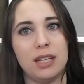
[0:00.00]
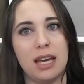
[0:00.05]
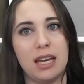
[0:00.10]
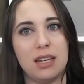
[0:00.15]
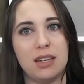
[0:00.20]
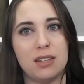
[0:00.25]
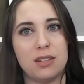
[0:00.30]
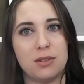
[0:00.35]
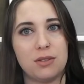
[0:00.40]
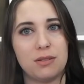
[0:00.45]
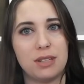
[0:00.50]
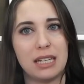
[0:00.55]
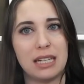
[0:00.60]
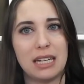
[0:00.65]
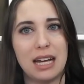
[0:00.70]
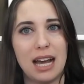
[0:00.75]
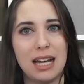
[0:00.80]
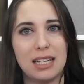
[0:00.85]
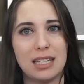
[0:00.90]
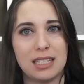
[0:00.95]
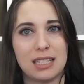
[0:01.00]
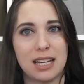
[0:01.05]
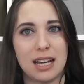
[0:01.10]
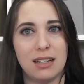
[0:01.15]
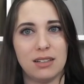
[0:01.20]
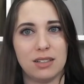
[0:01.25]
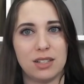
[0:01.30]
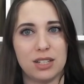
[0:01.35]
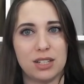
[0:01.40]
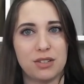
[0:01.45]
and you can kind of
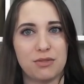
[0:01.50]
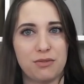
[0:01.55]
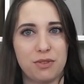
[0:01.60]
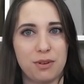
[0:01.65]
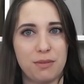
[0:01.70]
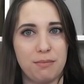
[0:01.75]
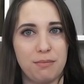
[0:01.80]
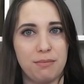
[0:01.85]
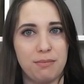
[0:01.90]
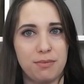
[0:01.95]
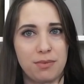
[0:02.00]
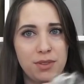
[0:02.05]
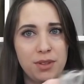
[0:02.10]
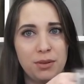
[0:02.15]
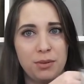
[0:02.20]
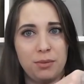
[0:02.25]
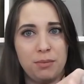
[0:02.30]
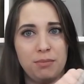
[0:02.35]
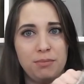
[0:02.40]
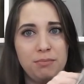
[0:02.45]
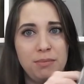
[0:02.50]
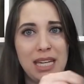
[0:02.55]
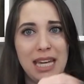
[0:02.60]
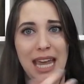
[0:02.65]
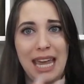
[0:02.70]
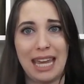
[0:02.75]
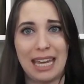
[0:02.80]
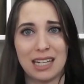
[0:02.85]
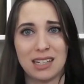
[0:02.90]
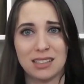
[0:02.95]
tell just from the me
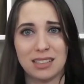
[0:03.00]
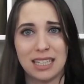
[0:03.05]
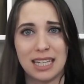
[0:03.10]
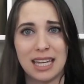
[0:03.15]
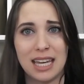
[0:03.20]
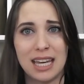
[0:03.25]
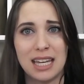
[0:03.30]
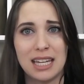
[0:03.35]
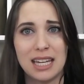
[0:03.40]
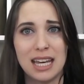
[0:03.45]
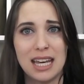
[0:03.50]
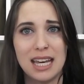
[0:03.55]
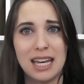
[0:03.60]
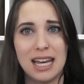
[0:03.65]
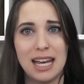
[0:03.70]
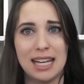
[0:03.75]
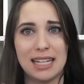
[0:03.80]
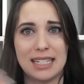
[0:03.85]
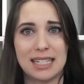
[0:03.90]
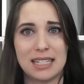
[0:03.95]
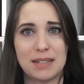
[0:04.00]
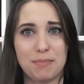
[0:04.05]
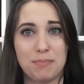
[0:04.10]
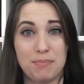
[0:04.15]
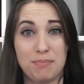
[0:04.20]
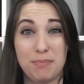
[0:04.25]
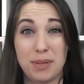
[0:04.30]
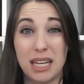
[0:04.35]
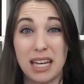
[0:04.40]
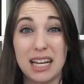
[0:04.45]
handling it, it's
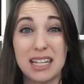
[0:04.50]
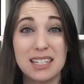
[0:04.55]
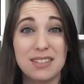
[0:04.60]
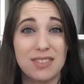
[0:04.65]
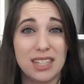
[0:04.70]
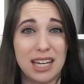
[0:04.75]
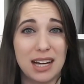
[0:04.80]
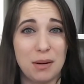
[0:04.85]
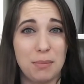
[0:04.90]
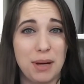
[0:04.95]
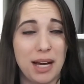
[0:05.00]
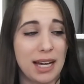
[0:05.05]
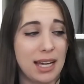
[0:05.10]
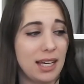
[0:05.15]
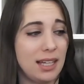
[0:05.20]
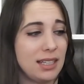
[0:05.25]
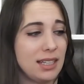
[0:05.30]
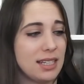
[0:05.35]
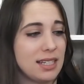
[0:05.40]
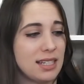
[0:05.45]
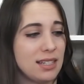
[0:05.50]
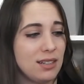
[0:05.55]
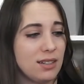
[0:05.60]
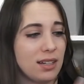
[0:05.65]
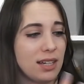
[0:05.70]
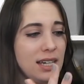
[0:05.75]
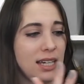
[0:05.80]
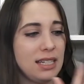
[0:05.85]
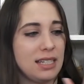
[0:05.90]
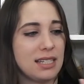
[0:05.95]
because of the alpaca and the
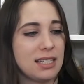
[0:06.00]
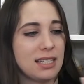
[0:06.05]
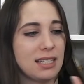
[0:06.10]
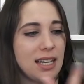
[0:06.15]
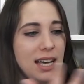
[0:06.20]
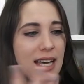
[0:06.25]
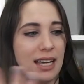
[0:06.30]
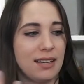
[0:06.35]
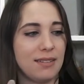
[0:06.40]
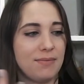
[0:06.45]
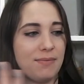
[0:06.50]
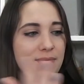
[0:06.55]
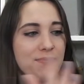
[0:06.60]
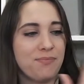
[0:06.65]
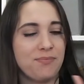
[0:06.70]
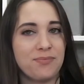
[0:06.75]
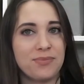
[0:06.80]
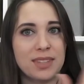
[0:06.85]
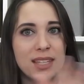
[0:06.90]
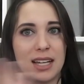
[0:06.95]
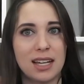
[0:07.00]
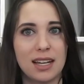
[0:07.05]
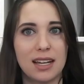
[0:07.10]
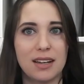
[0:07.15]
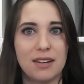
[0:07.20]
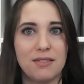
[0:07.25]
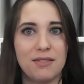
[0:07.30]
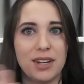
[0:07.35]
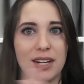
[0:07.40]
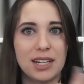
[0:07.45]
silk, it's like
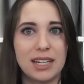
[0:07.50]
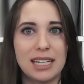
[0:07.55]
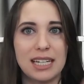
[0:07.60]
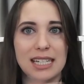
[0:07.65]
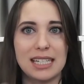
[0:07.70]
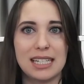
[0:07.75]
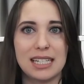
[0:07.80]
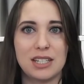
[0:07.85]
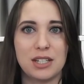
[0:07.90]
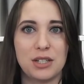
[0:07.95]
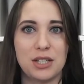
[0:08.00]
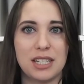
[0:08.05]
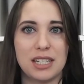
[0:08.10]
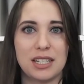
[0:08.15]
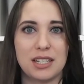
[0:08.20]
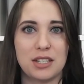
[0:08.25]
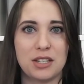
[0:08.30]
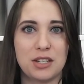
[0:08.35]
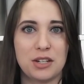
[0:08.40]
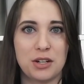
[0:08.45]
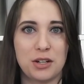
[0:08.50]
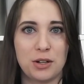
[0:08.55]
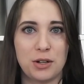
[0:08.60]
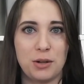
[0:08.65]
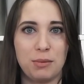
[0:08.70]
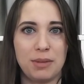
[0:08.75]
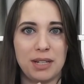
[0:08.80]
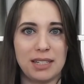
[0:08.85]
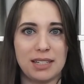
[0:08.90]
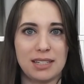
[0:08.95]
very easy to
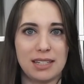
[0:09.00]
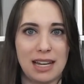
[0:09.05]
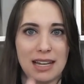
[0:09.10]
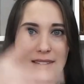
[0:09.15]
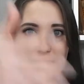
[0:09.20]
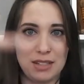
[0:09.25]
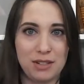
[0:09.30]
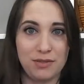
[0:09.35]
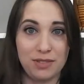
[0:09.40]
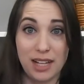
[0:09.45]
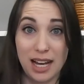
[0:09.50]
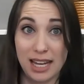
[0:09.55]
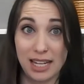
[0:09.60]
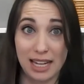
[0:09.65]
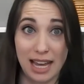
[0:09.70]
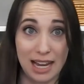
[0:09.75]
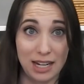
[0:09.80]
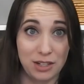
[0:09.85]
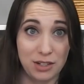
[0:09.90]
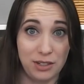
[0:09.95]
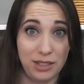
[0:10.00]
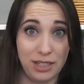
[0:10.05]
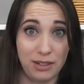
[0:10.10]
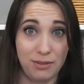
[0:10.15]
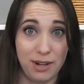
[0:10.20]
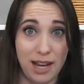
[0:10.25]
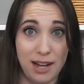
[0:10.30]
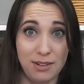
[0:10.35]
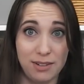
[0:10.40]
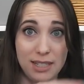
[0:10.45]
disturb. It's, it's flying actually
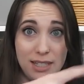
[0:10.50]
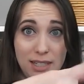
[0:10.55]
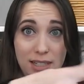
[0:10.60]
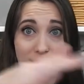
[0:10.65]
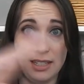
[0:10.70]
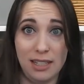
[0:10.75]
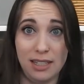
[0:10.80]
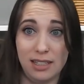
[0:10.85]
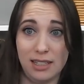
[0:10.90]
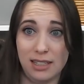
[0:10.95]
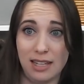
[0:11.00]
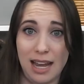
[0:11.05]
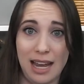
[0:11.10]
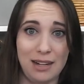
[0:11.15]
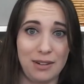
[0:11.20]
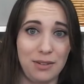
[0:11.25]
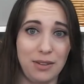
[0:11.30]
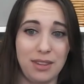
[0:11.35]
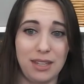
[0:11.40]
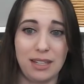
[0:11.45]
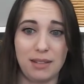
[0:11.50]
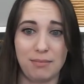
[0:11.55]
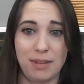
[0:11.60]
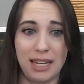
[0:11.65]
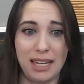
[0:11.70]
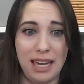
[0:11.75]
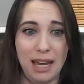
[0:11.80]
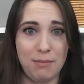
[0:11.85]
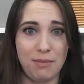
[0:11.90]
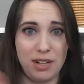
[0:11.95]
around, and I don't think my
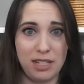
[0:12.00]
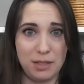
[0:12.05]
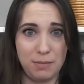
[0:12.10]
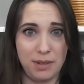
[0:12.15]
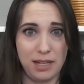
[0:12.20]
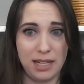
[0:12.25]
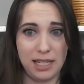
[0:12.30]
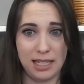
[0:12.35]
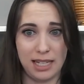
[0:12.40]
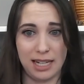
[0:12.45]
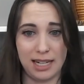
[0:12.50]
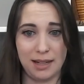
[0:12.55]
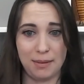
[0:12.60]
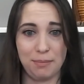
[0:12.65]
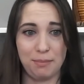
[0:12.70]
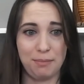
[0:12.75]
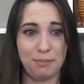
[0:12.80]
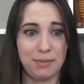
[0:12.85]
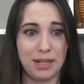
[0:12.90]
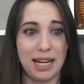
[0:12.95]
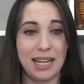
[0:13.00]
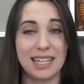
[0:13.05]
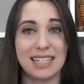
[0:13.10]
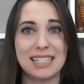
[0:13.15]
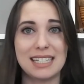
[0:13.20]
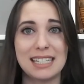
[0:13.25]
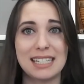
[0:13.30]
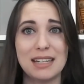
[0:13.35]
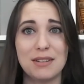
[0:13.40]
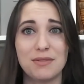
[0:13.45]
camera is picking that up, but I can
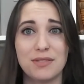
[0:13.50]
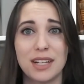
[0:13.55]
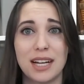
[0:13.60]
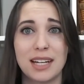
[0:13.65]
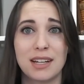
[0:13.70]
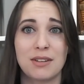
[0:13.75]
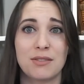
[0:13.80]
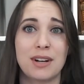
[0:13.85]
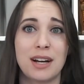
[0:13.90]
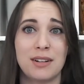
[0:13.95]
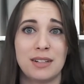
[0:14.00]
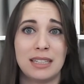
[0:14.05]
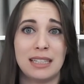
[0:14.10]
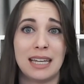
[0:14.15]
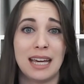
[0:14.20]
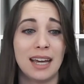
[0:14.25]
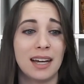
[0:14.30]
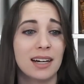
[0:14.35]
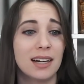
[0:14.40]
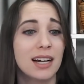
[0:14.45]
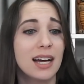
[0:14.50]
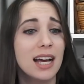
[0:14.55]
see it flying around in the air.